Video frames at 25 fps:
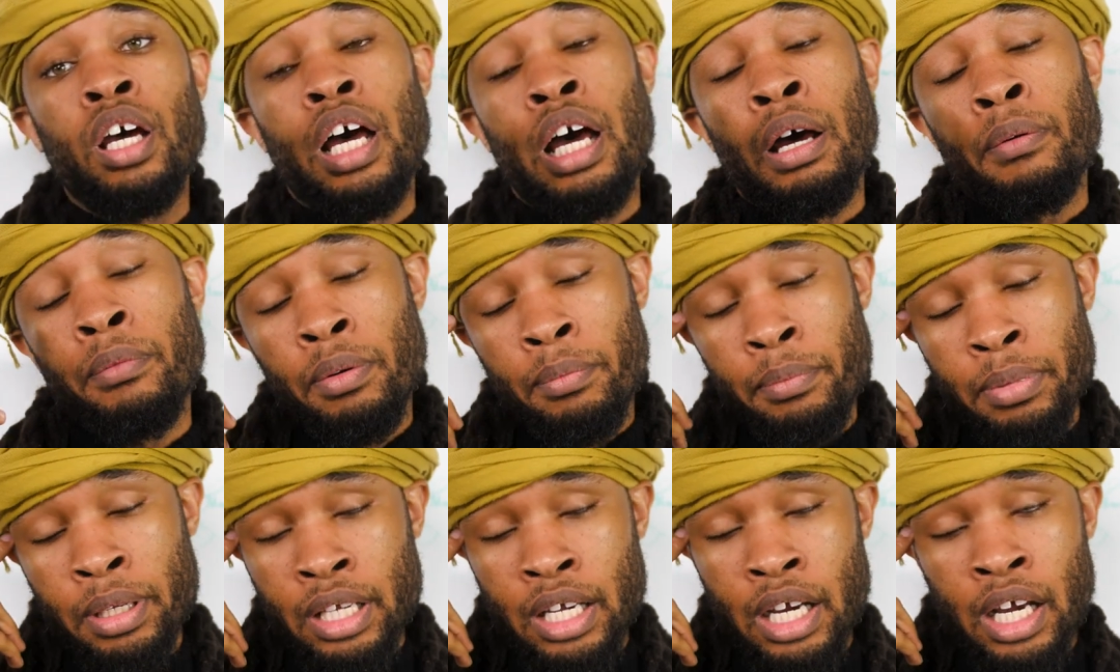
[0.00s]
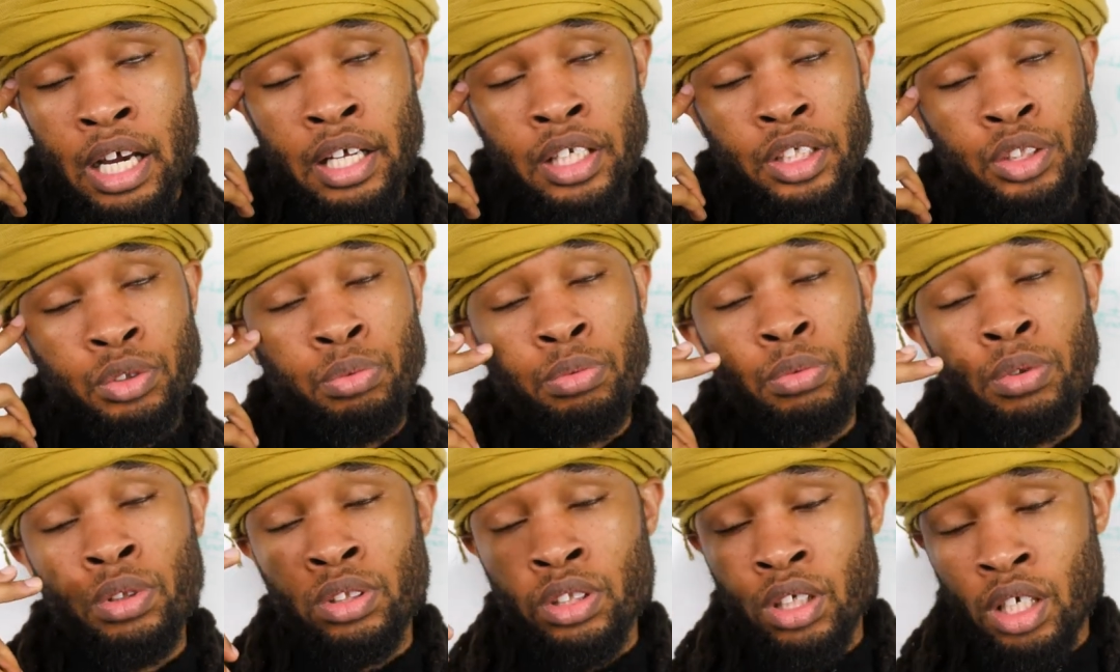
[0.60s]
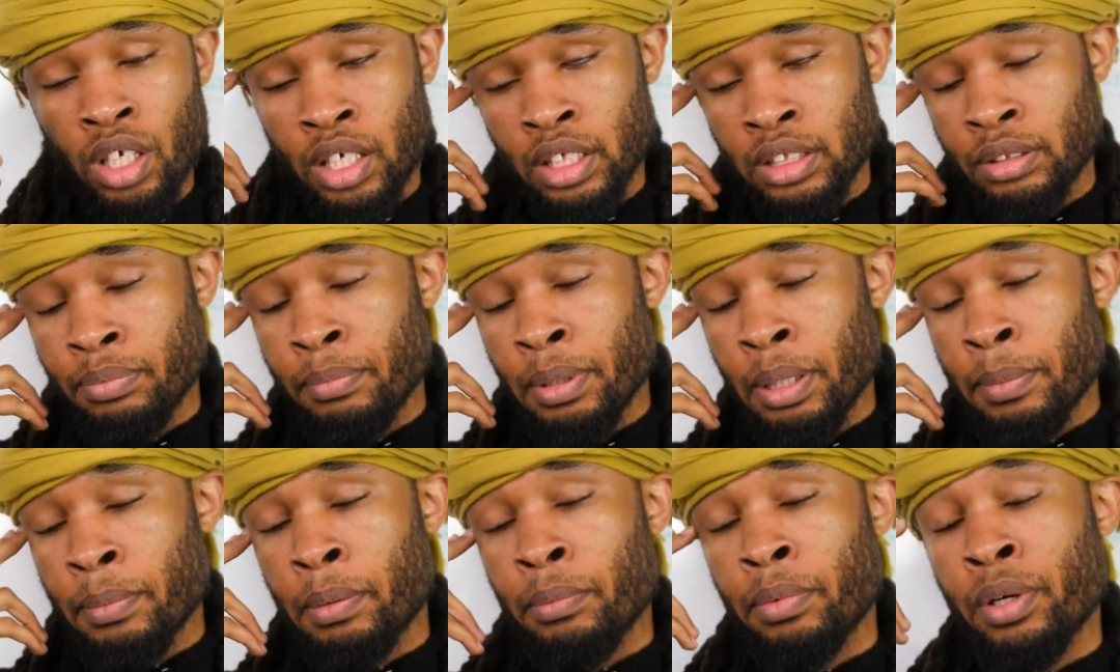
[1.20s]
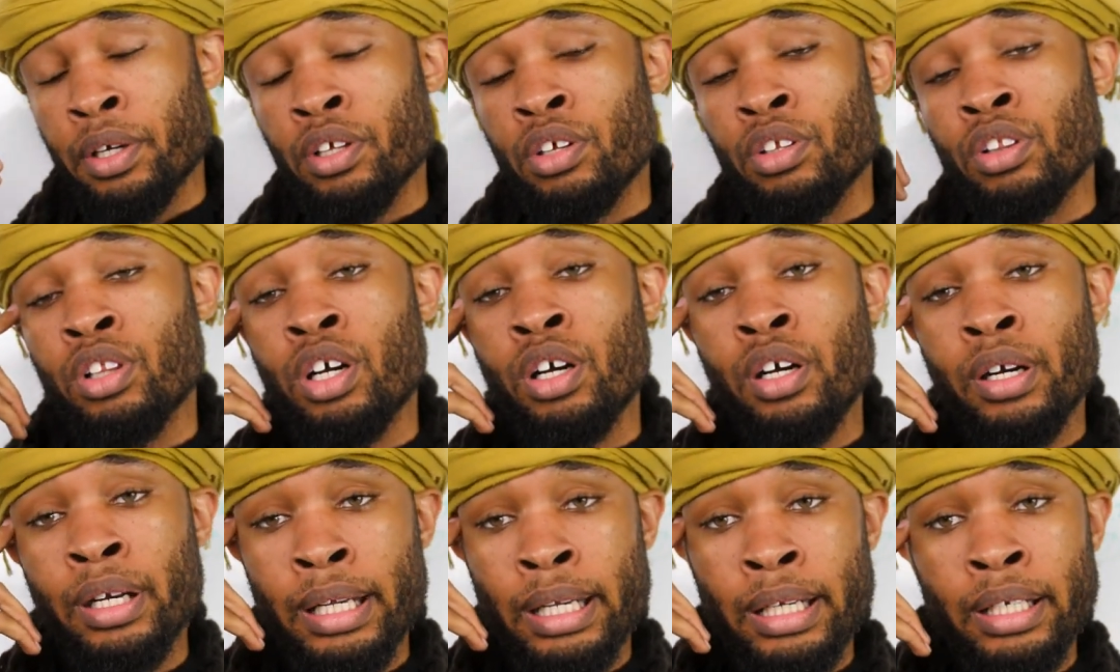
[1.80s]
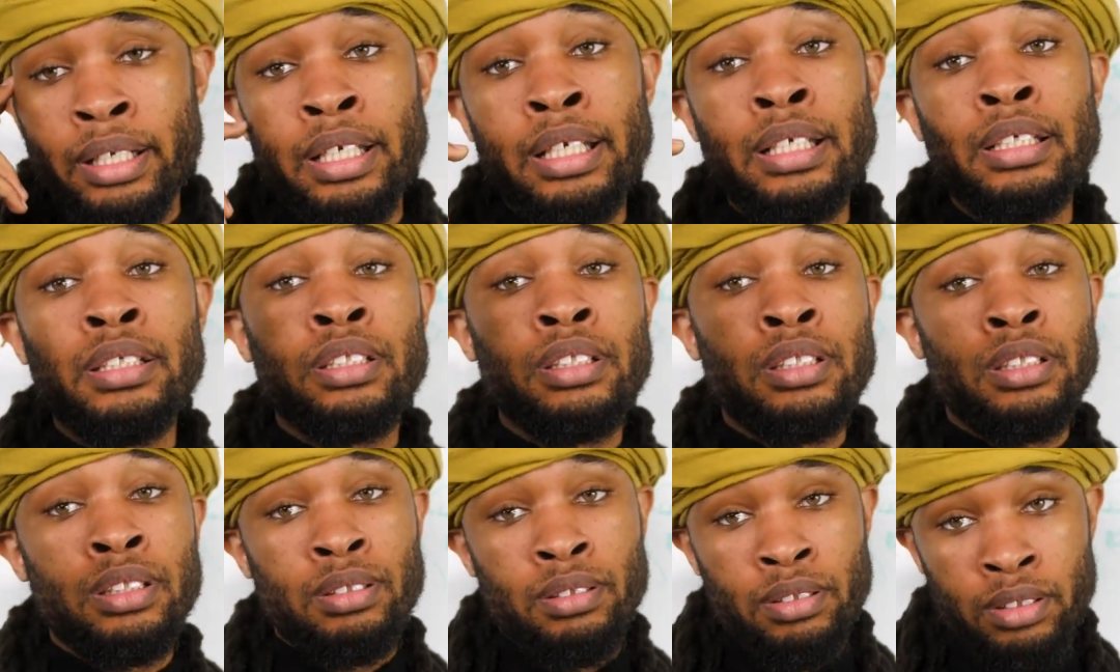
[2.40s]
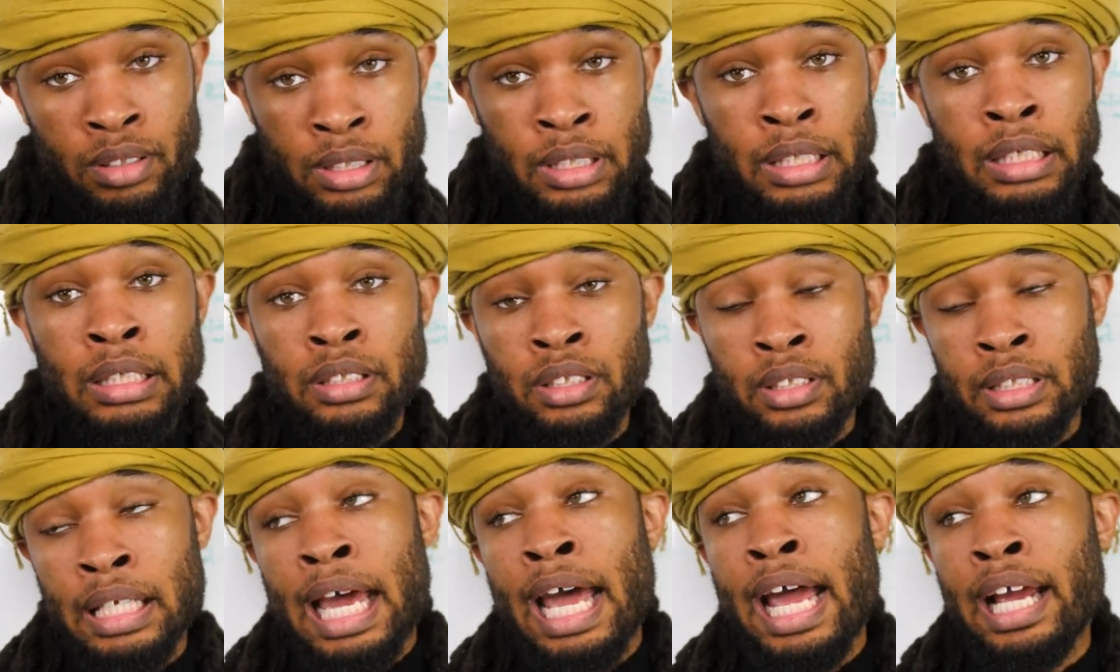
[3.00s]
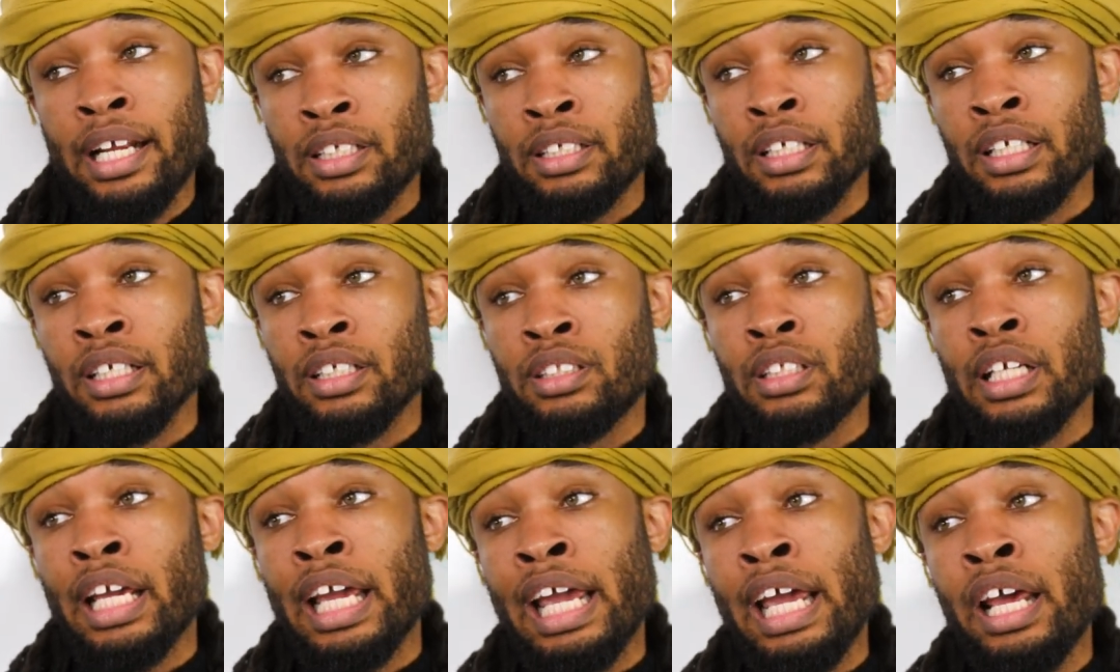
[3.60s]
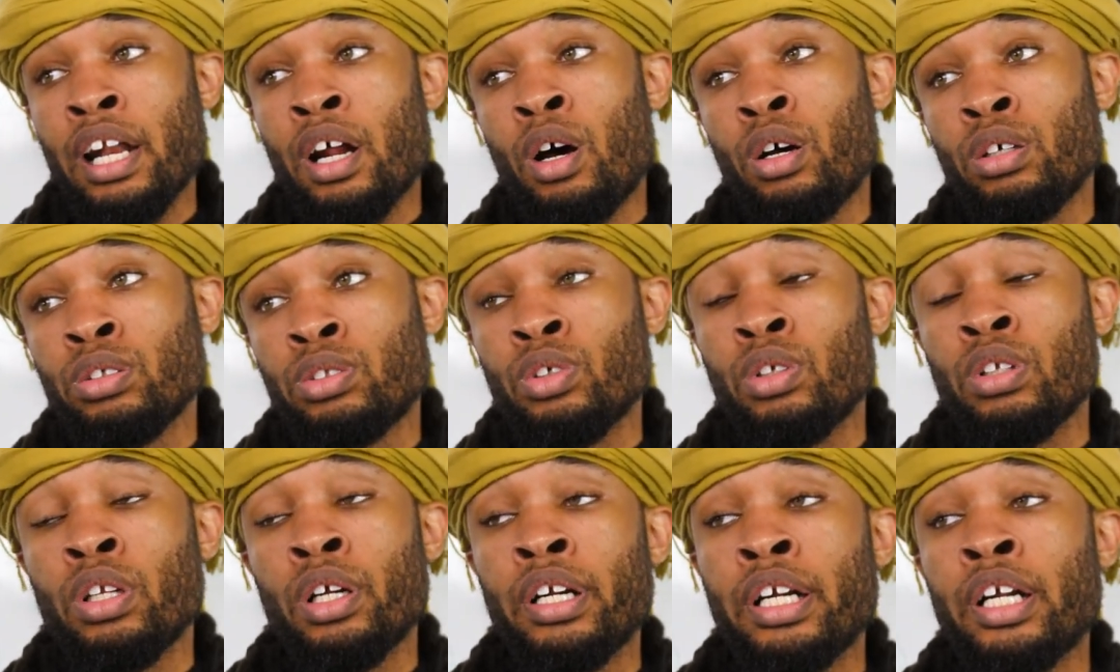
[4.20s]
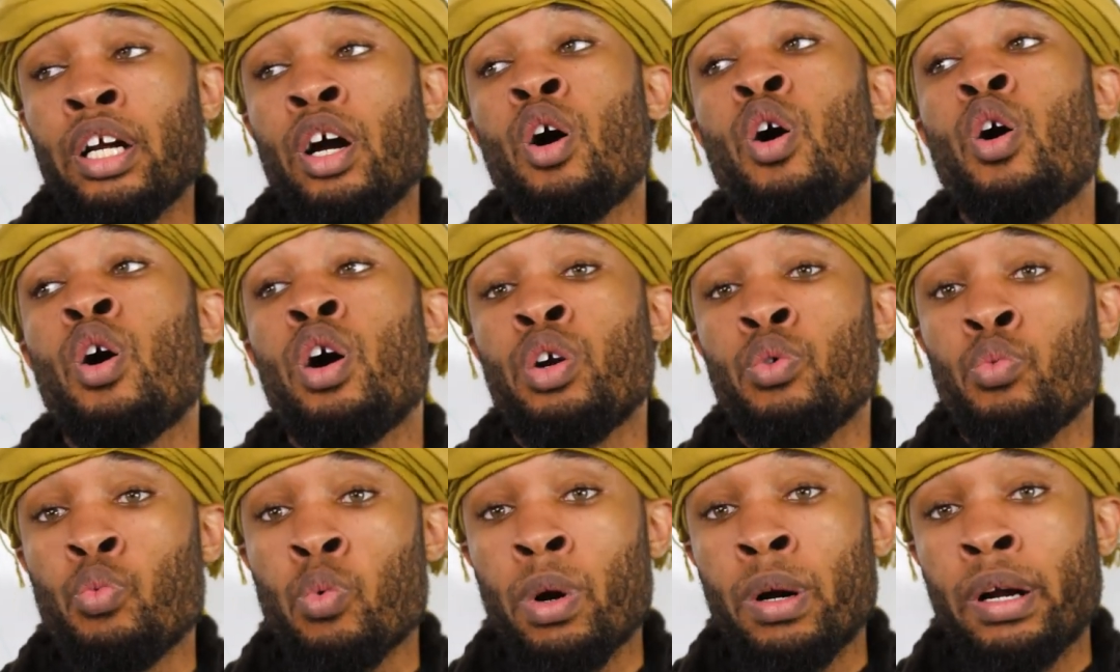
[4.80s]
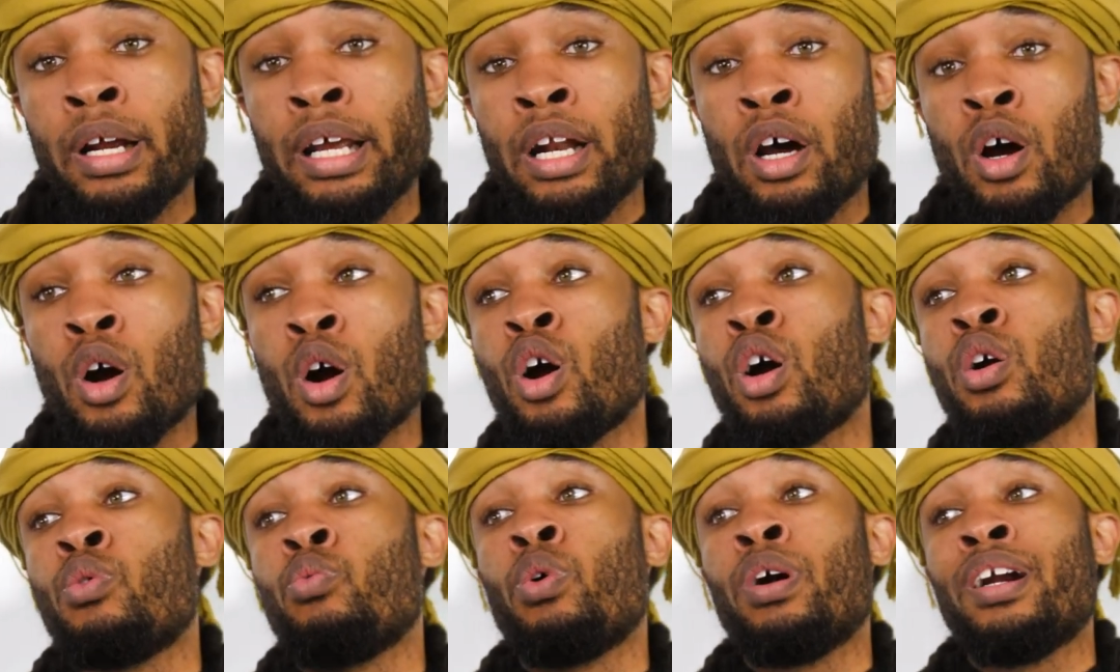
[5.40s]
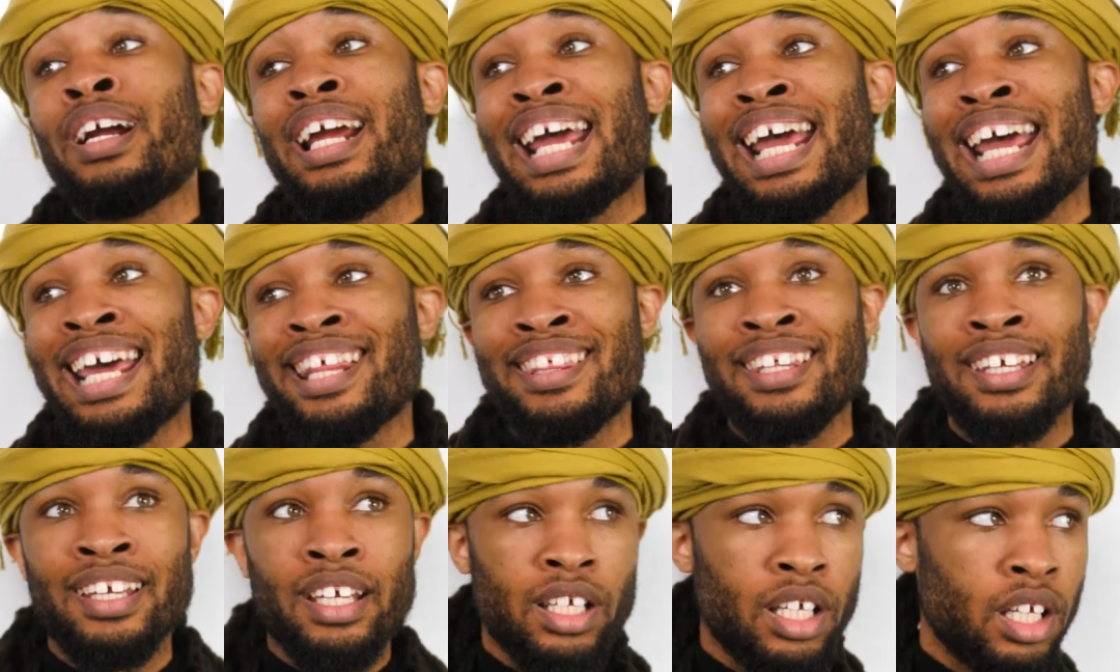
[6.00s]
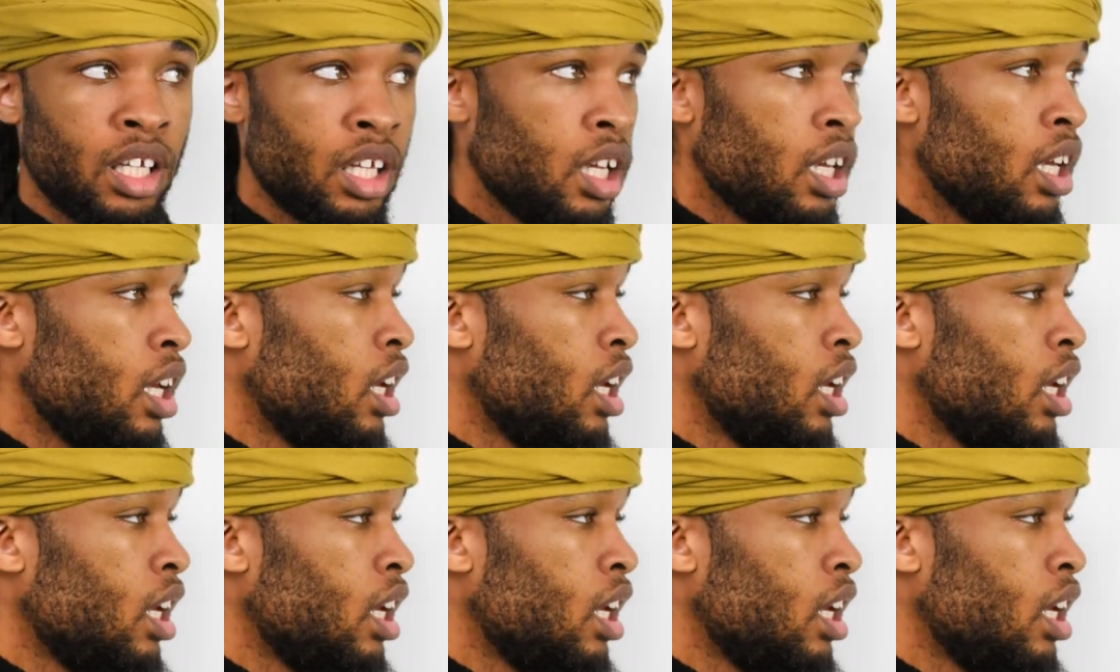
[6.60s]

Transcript: I'm gonna be honest, to us, me and my brother, learning these tactics and also learning hard work and a hard work ethic.